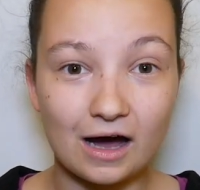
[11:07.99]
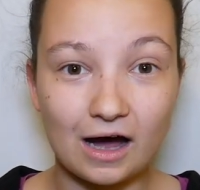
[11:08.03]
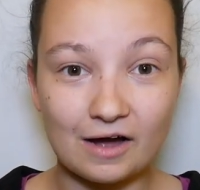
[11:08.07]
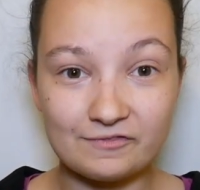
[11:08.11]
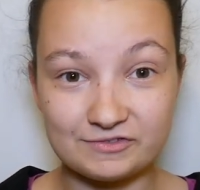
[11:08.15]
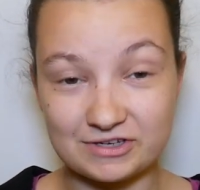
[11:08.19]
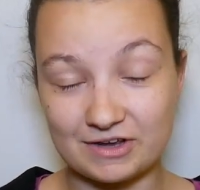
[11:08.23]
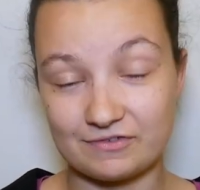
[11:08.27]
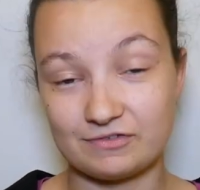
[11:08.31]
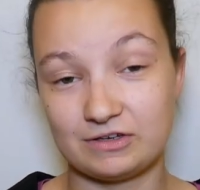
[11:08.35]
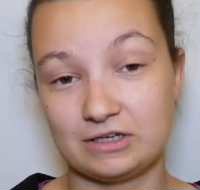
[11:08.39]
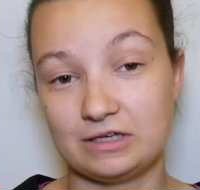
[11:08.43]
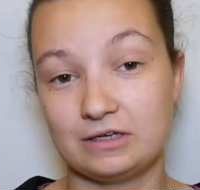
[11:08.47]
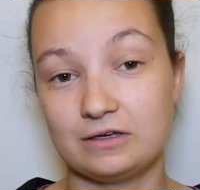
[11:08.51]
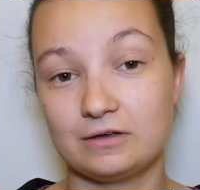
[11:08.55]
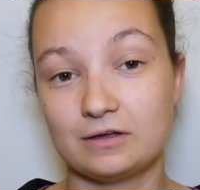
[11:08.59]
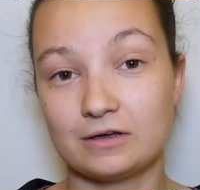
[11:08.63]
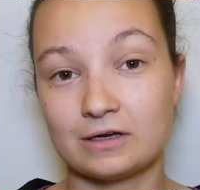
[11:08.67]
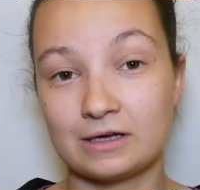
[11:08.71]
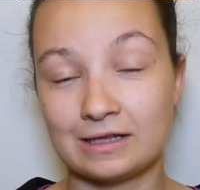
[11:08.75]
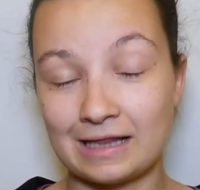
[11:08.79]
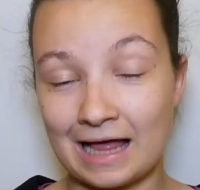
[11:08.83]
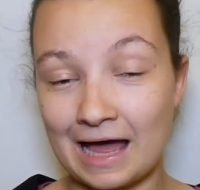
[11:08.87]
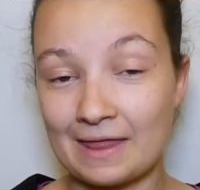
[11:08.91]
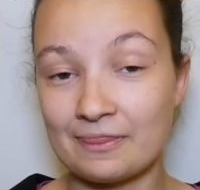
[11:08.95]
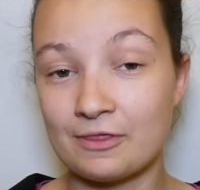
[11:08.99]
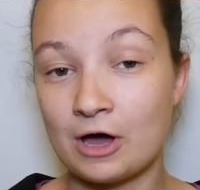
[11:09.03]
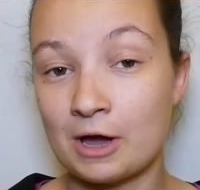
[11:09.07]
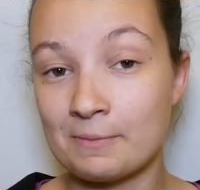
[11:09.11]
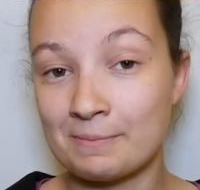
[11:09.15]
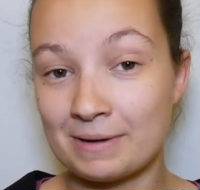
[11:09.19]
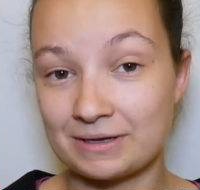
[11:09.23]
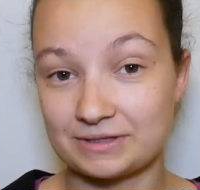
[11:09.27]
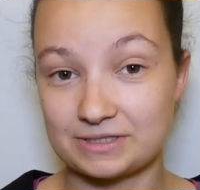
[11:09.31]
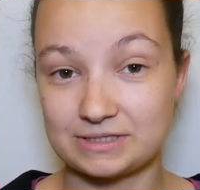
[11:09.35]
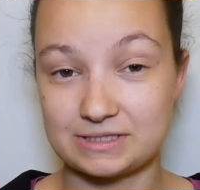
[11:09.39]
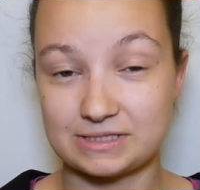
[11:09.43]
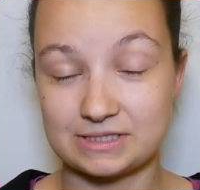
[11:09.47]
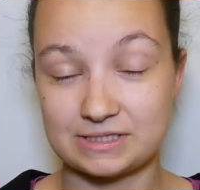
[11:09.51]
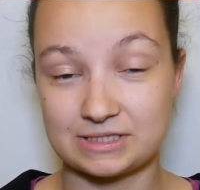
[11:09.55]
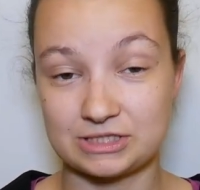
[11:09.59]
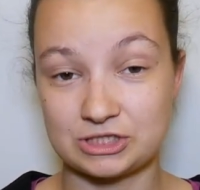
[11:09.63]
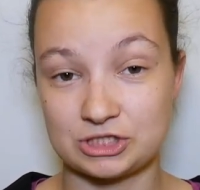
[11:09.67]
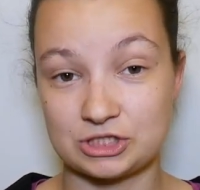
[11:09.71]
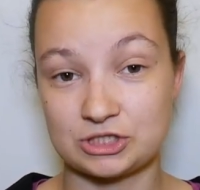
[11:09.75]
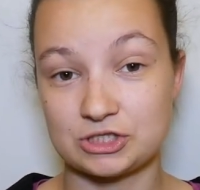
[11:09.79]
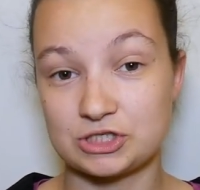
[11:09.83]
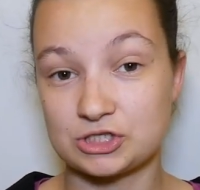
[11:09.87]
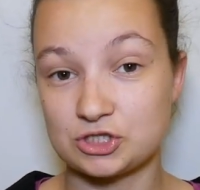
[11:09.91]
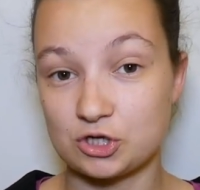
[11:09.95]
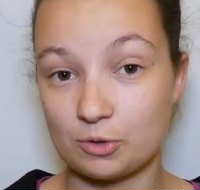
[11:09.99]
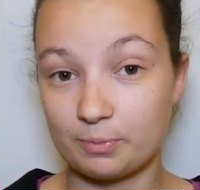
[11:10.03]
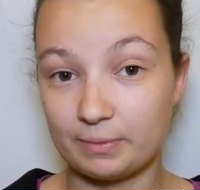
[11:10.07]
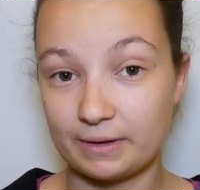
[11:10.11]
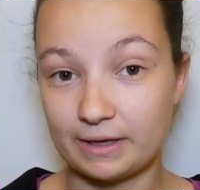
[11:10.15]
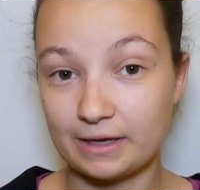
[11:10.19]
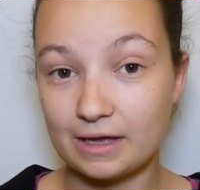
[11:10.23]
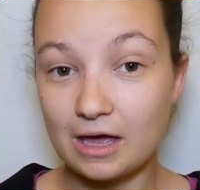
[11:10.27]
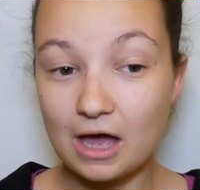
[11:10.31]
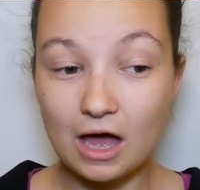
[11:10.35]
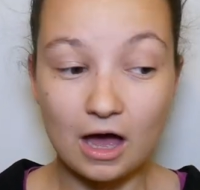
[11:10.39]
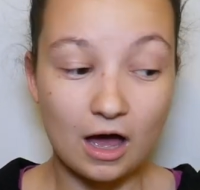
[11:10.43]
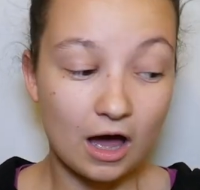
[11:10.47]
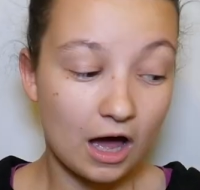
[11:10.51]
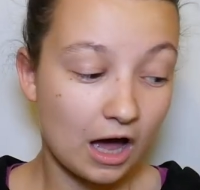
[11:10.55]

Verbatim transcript: I'm definitely glad that I made the decision to stop it.